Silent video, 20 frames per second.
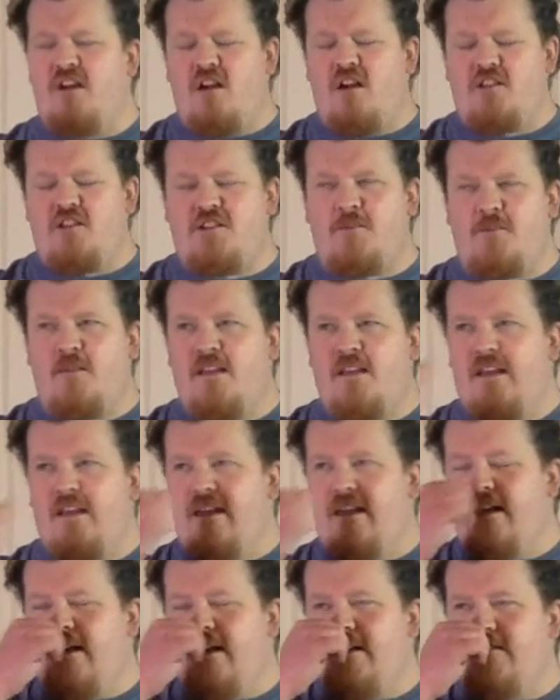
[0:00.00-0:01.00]
Awesome.
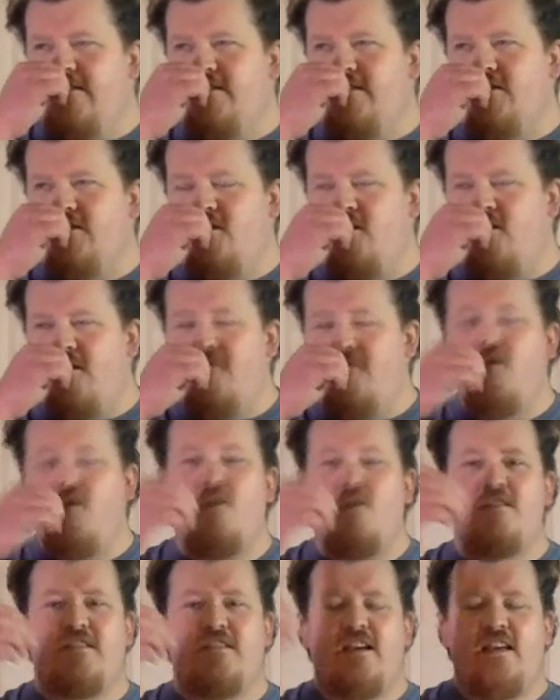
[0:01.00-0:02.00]
So of
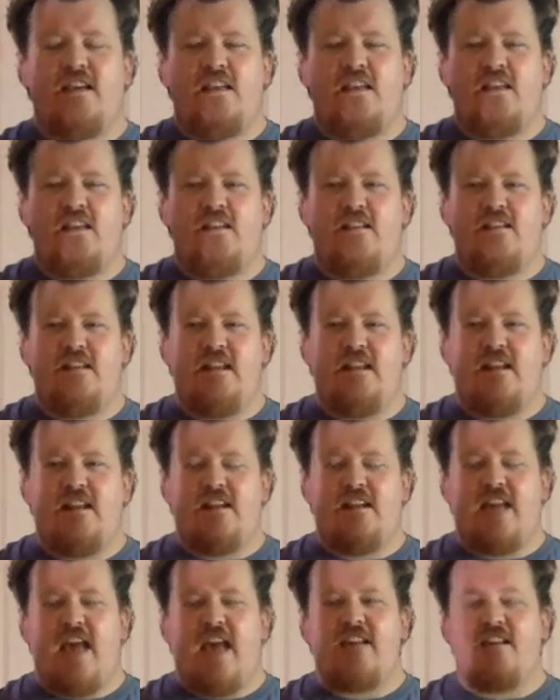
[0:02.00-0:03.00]
course I
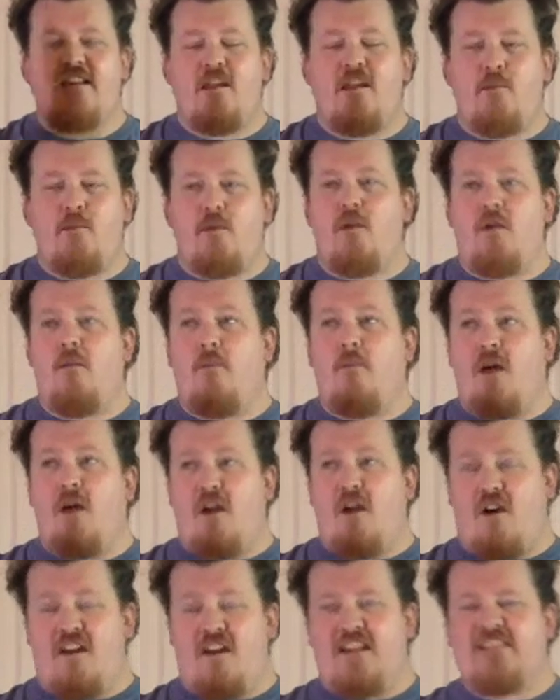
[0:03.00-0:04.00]
needed
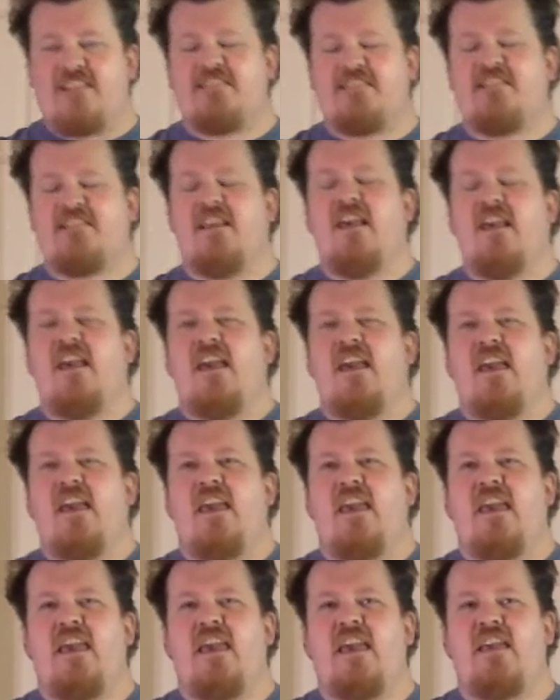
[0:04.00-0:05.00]
antibiotics
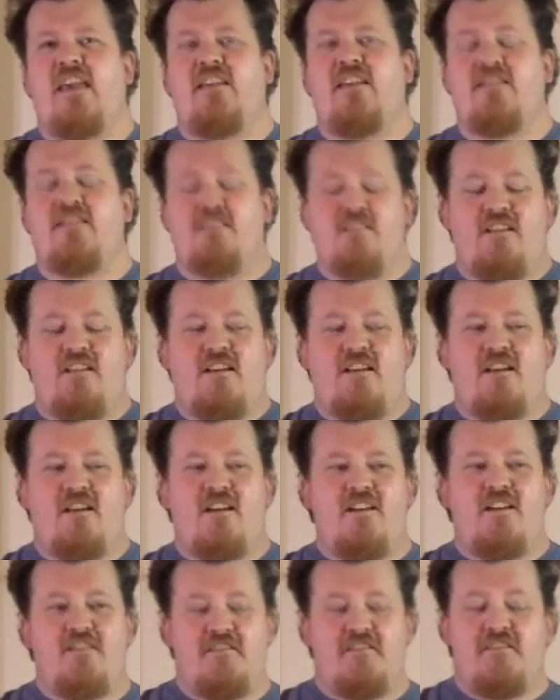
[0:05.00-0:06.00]
and
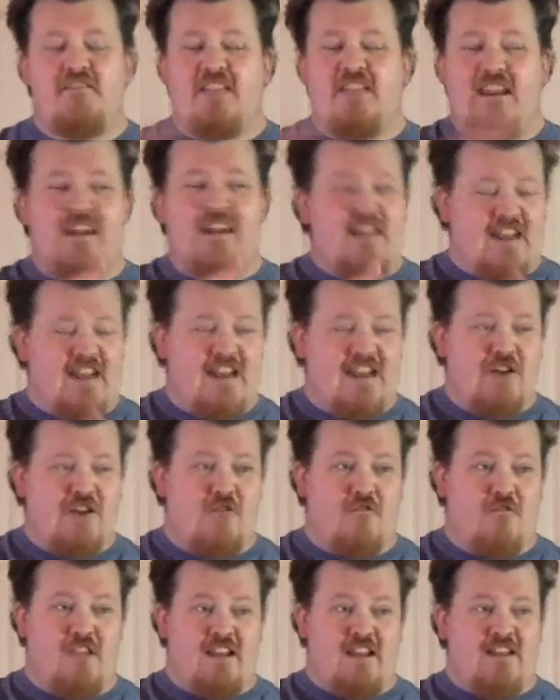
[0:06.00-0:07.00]
needed
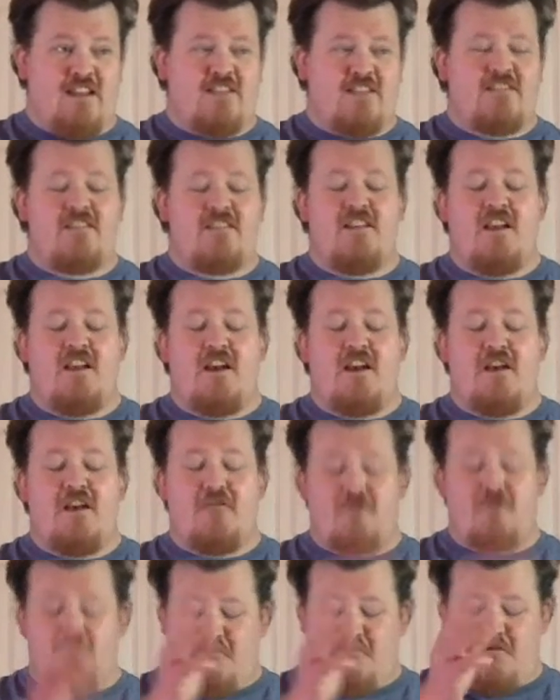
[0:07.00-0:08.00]
intravenous
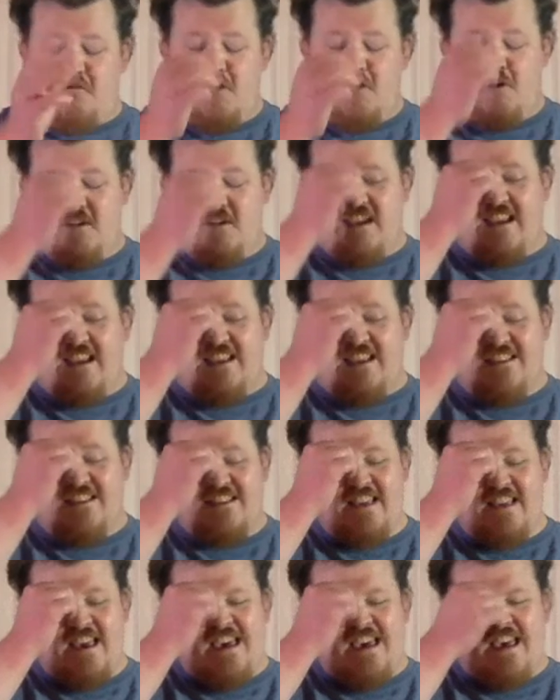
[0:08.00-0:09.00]
for a few
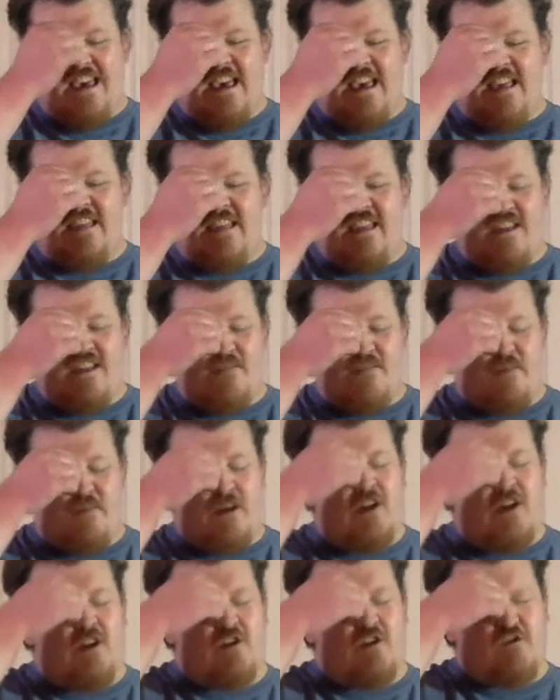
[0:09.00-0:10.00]
days, and then
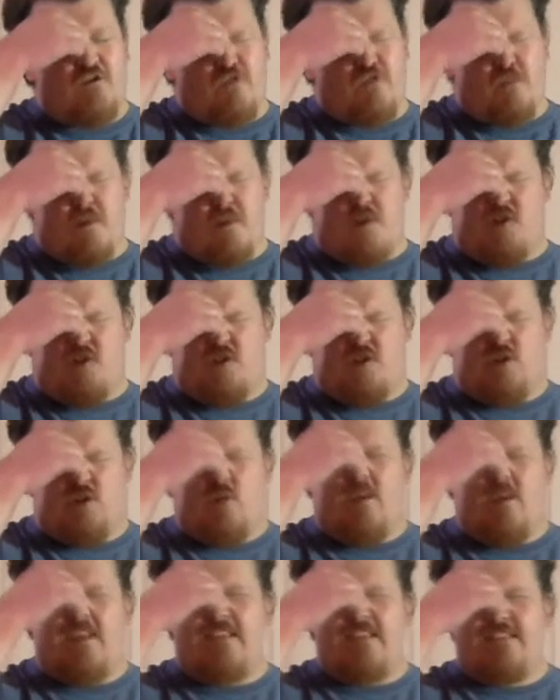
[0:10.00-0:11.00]
pills for about 2
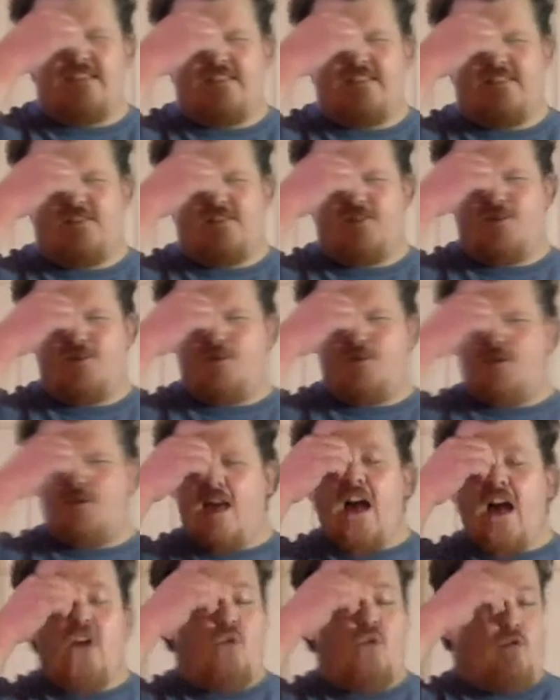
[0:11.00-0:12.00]
weeks. So
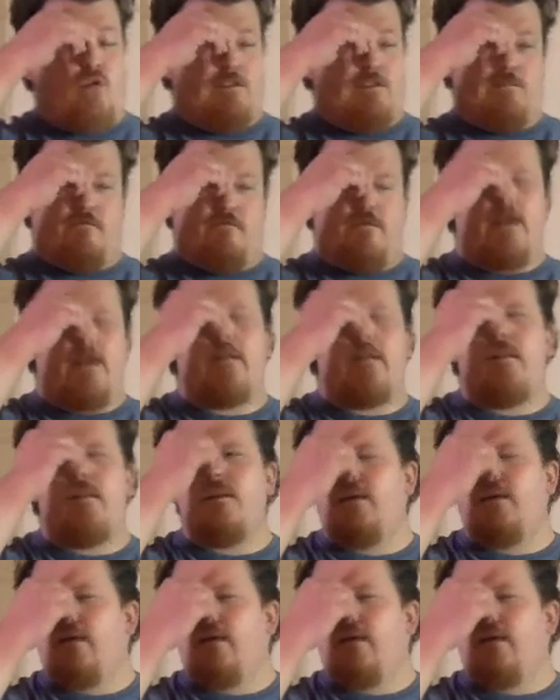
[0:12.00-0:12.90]
that was fun.